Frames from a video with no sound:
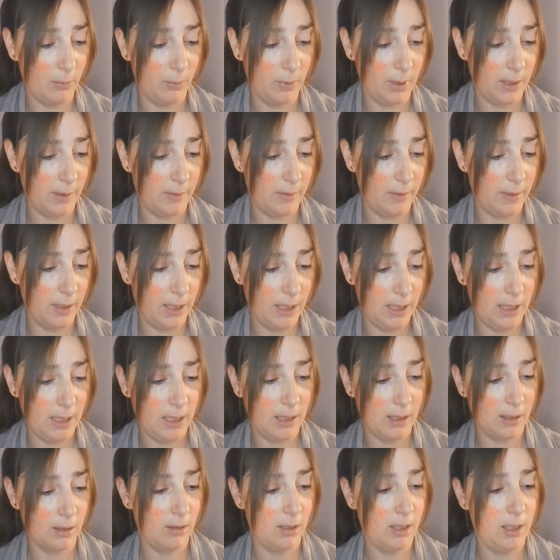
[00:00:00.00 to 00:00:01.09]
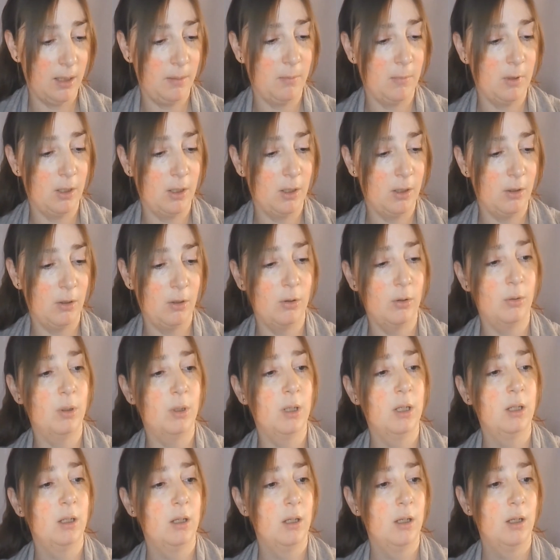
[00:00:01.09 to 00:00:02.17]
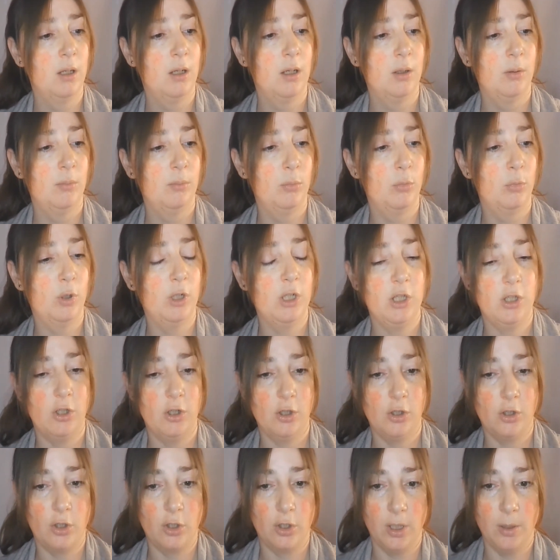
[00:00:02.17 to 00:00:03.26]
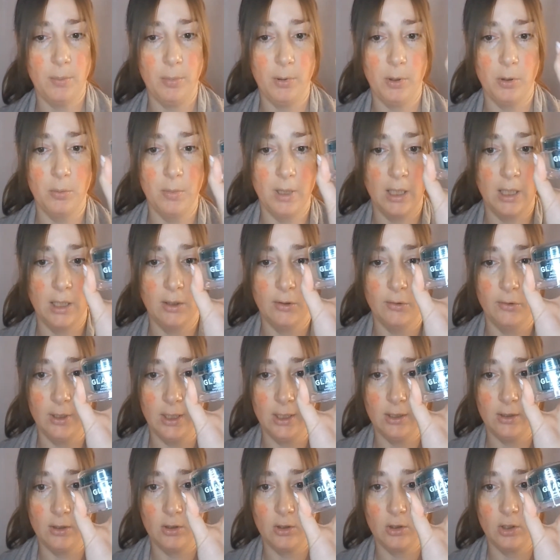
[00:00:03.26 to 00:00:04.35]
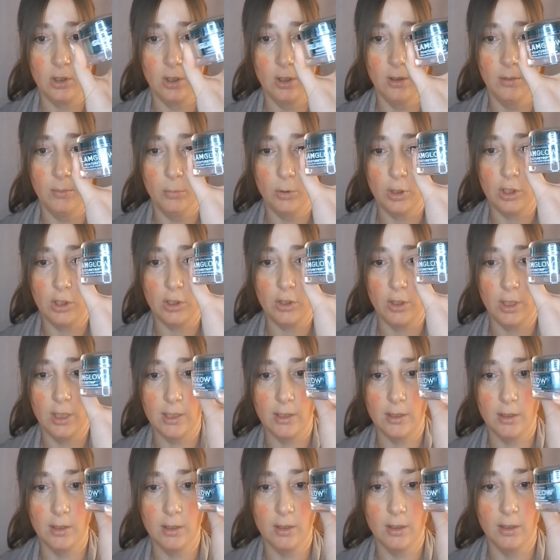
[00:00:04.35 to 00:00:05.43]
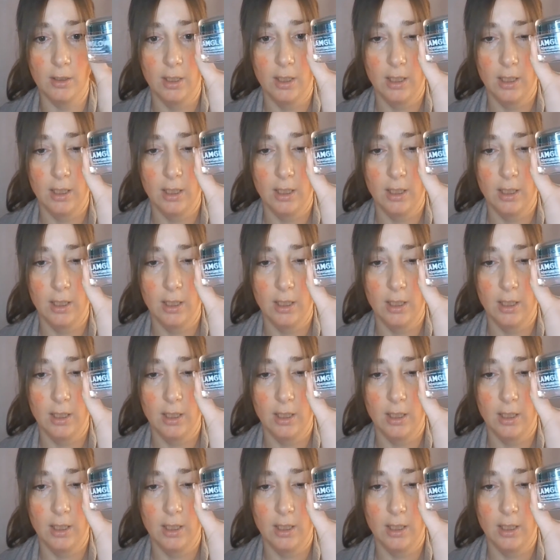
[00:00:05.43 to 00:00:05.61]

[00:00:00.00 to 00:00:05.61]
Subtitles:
with the GlamGlow moisturetrip Omega Rich moisturizer.